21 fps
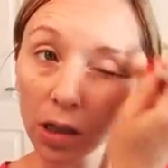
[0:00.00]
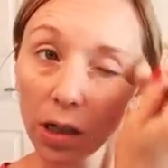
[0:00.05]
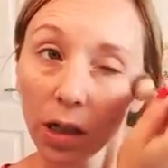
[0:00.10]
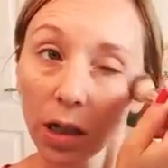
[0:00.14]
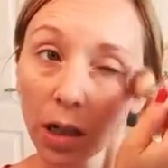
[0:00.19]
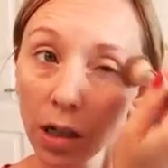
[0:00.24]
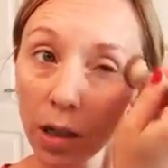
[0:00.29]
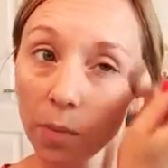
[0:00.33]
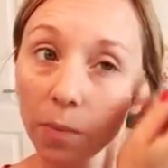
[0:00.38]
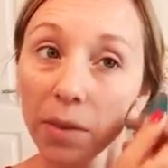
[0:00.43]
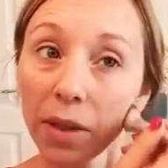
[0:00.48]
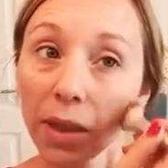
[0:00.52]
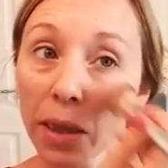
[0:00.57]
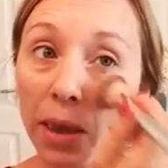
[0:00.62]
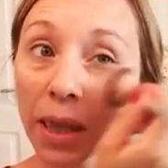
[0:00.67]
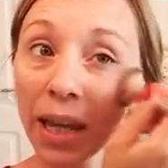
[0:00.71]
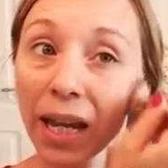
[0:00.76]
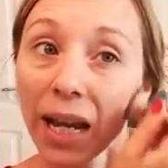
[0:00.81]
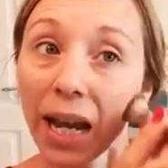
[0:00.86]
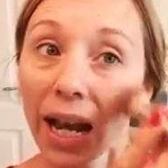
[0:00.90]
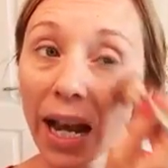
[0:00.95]

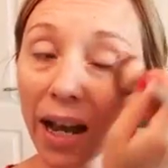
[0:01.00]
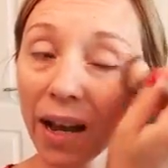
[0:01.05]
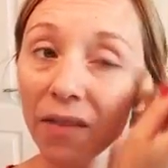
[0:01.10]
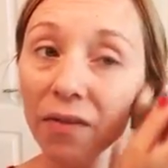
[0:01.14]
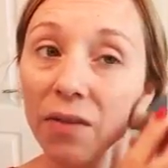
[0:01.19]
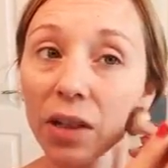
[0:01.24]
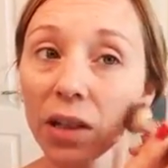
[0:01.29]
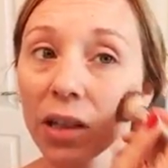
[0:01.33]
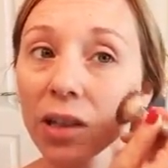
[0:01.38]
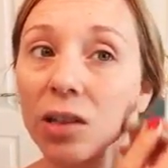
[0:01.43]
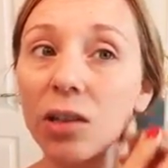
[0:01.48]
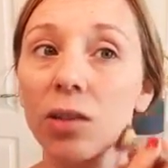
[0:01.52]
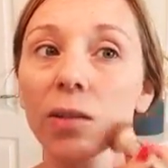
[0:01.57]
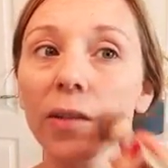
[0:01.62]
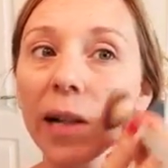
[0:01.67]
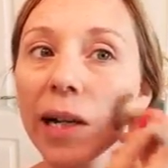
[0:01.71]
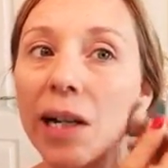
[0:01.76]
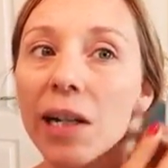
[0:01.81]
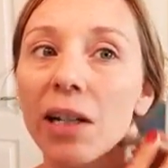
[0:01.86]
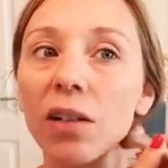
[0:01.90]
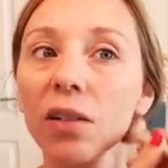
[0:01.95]
And they have a little
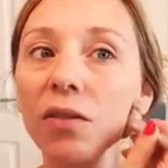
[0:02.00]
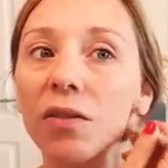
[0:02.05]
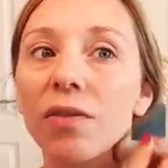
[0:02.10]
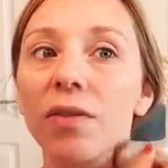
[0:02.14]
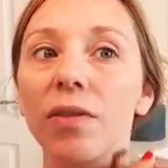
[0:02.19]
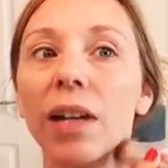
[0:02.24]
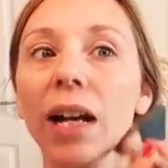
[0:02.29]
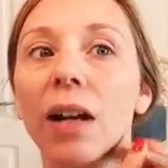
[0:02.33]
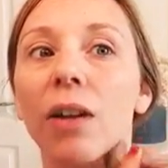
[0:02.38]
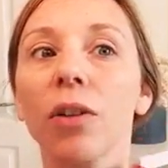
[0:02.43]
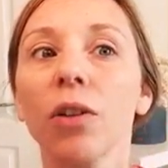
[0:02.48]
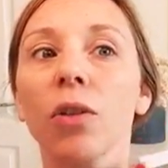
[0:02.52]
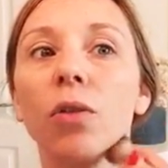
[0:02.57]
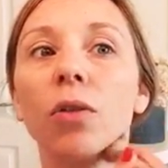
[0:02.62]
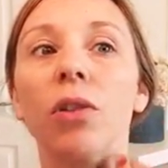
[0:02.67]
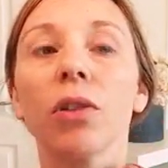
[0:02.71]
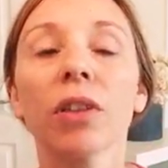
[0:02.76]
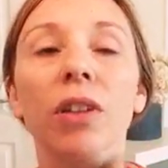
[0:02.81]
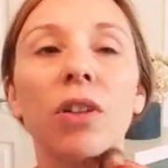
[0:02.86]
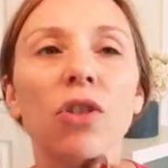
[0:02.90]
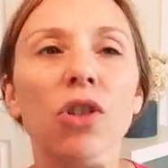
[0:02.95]
kind of
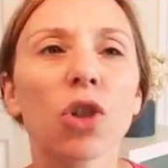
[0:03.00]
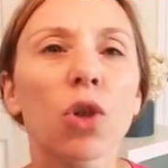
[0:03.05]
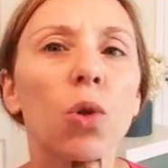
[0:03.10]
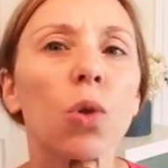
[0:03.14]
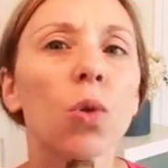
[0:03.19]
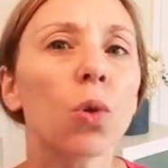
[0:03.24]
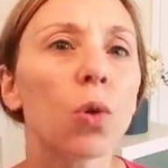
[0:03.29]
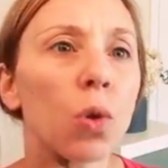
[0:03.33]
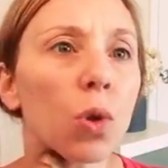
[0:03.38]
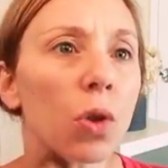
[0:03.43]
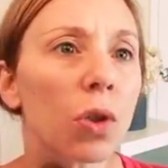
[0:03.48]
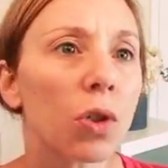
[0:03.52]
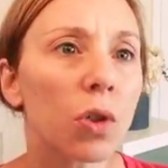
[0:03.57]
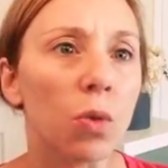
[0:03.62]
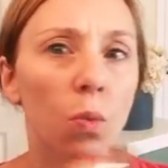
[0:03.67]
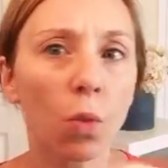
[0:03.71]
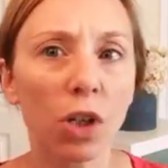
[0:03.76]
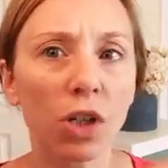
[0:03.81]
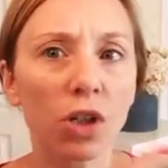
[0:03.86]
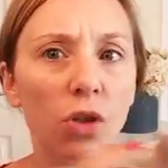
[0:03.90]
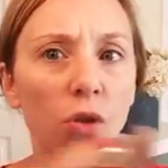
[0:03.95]
there's cools
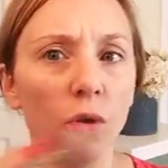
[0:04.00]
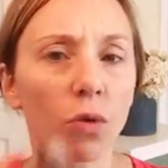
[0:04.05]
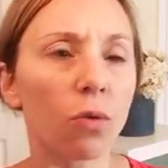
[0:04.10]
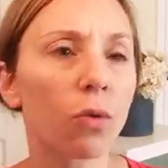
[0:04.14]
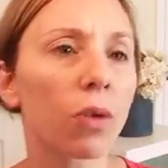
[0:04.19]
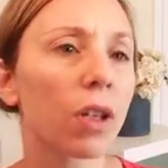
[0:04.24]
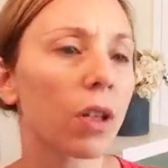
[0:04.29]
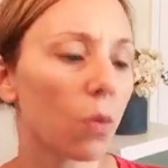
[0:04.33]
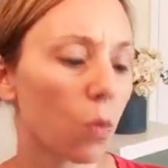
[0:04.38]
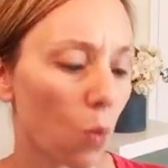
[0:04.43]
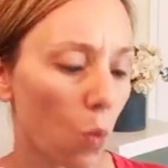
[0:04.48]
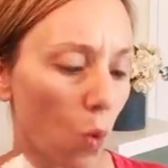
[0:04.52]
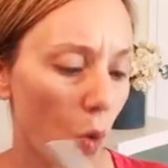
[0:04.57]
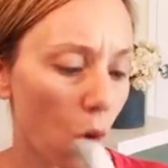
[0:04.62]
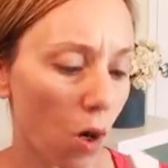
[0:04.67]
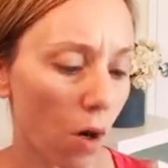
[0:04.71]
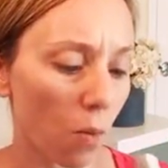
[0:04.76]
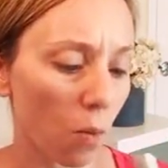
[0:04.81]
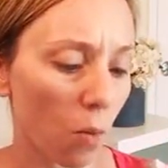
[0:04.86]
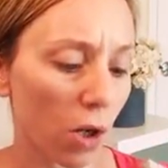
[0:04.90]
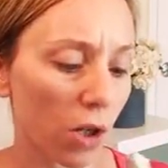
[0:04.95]
1, 2, 3,
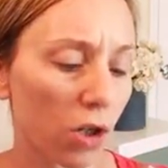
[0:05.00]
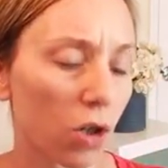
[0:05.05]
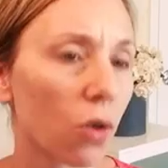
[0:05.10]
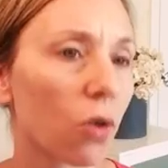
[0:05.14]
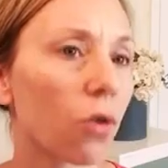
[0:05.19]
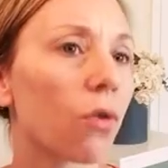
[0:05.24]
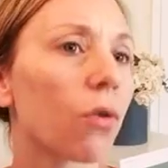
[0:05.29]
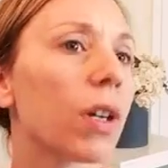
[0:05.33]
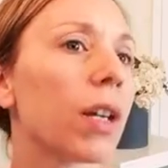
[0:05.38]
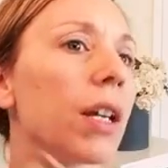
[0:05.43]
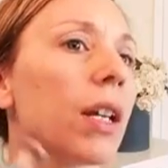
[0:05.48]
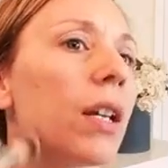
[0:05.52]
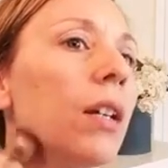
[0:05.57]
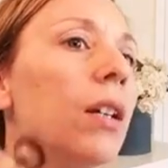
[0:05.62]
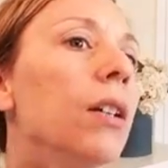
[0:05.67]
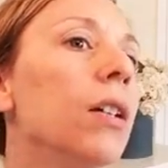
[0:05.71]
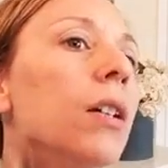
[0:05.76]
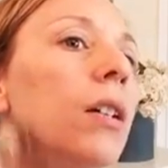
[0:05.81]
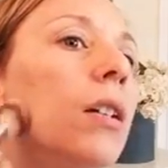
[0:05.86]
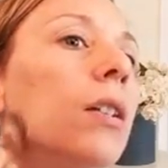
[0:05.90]
warm 1, 2, 3,